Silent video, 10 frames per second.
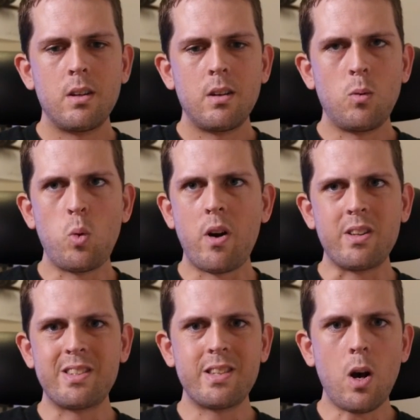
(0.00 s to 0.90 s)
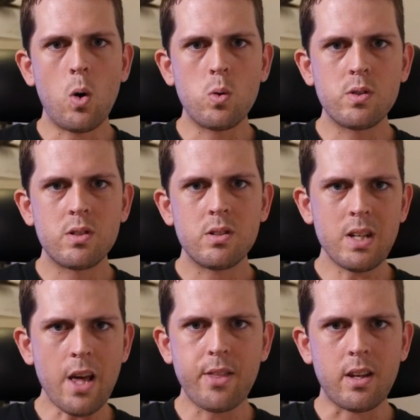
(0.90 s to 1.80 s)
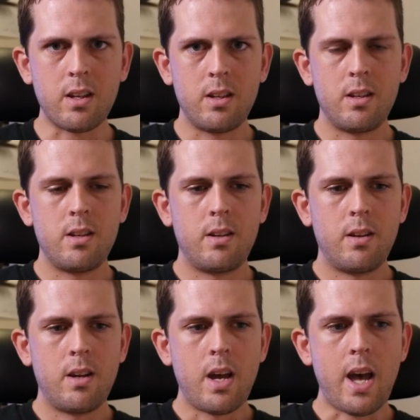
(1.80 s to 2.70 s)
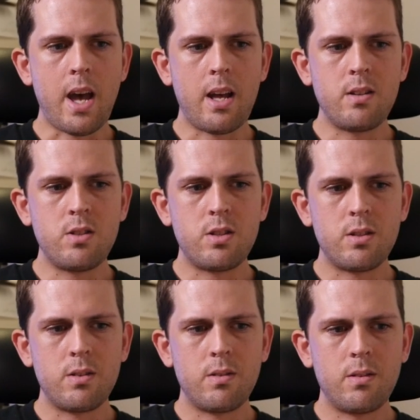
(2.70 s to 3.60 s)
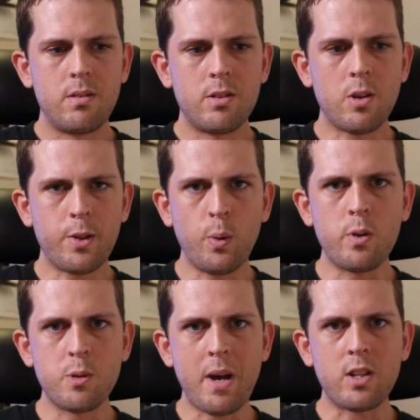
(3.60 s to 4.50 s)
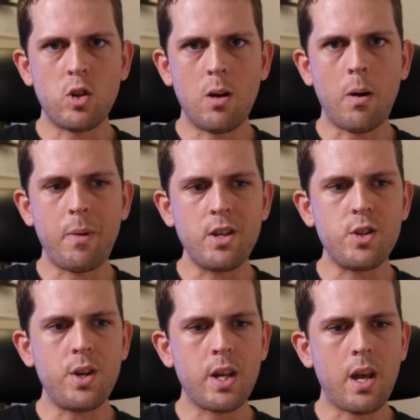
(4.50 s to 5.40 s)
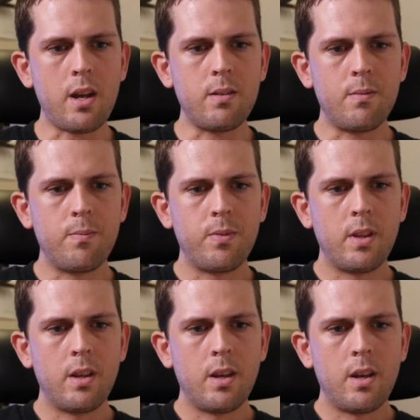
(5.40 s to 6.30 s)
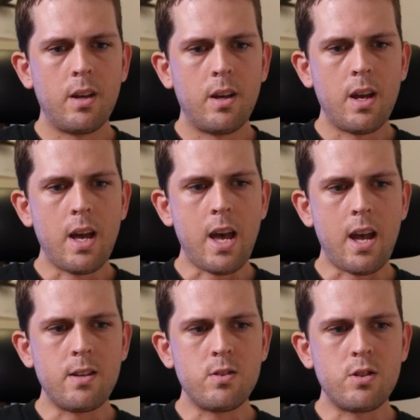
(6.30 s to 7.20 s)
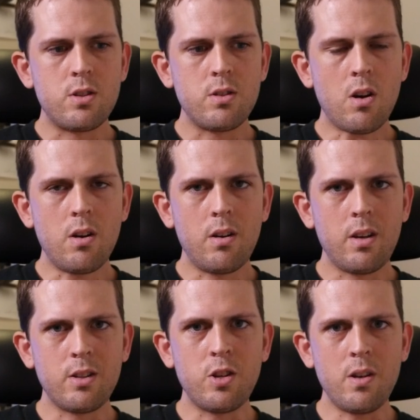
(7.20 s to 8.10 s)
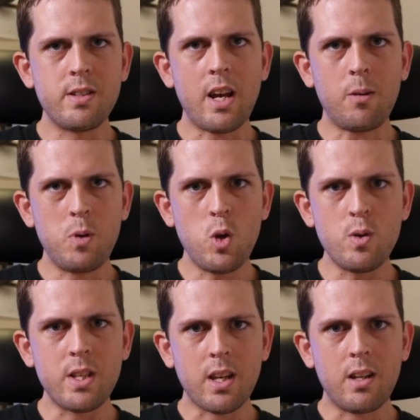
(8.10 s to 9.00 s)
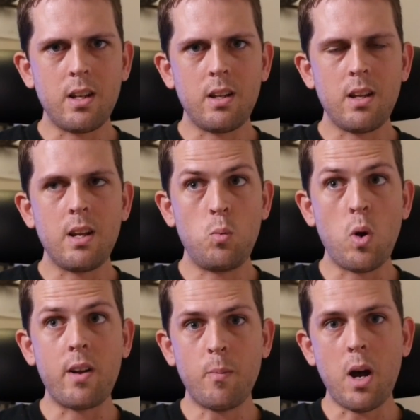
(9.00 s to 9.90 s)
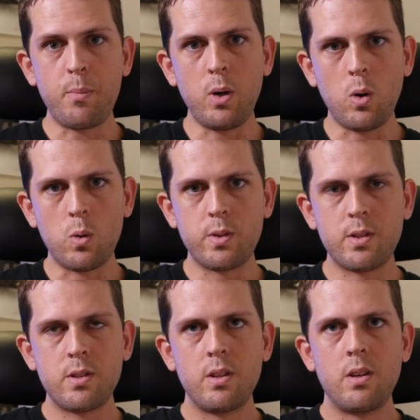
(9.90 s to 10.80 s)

where it sells, nothing. And so I thought it was about time I mentioned it again. And it turns out I'm using it in one of my builds,